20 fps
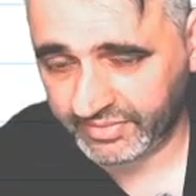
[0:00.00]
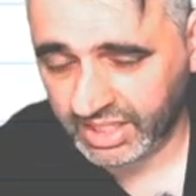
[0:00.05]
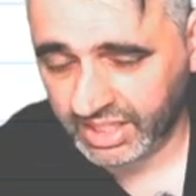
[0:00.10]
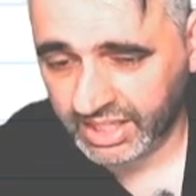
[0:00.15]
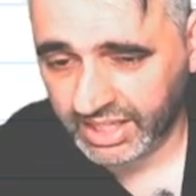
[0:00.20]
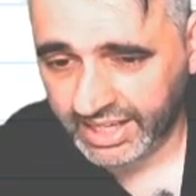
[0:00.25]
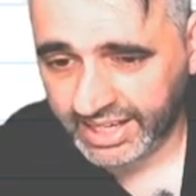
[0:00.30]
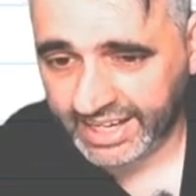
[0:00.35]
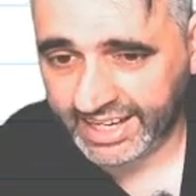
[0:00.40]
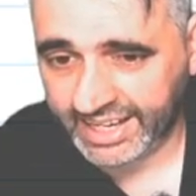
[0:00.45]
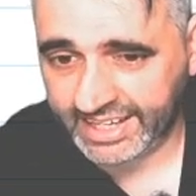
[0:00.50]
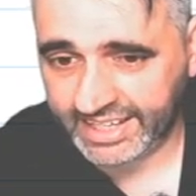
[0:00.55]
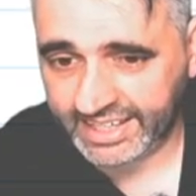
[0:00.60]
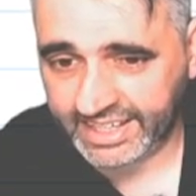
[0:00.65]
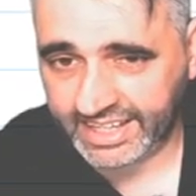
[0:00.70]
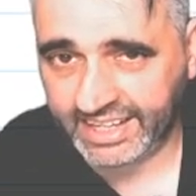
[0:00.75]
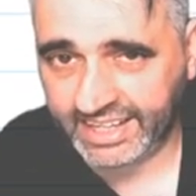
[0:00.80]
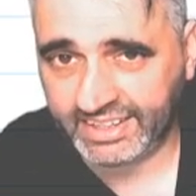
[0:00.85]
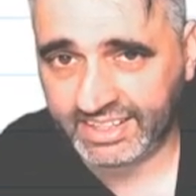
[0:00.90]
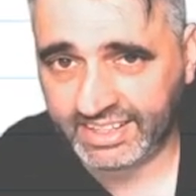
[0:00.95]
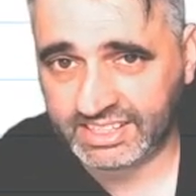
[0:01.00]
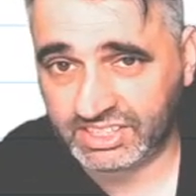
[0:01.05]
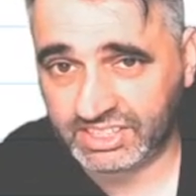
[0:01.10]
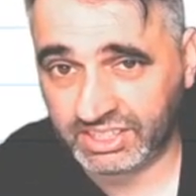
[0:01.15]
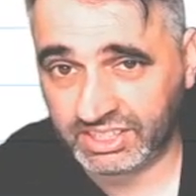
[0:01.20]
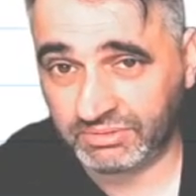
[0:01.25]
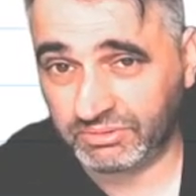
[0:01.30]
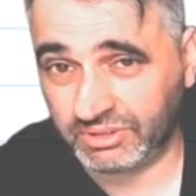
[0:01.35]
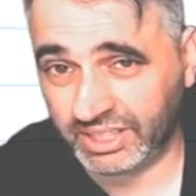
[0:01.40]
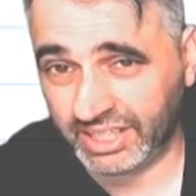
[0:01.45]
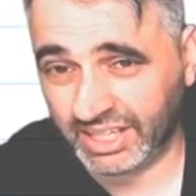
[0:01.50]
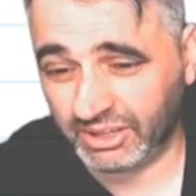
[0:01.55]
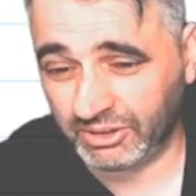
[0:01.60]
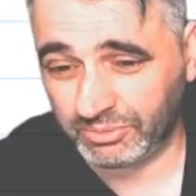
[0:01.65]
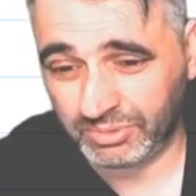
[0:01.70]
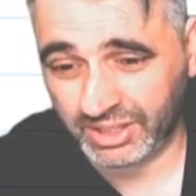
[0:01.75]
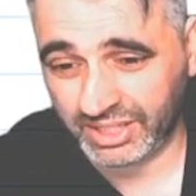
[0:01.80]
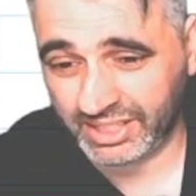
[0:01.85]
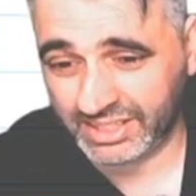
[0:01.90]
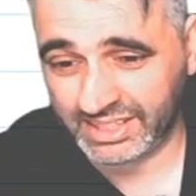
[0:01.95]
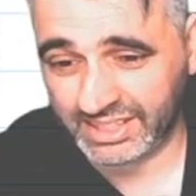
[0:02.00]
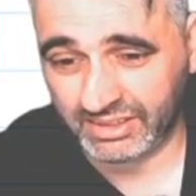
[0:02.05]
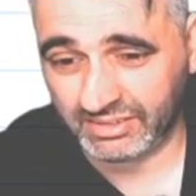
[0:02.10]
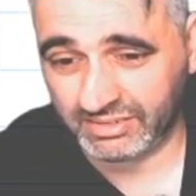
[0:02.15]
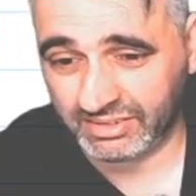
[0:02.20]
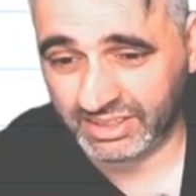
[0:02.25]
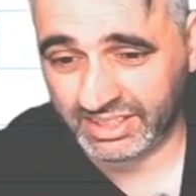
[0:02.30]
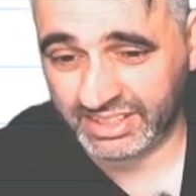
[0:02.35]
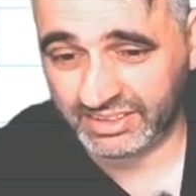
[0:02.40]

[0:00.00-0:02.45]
And that's generally how it plays out in nearly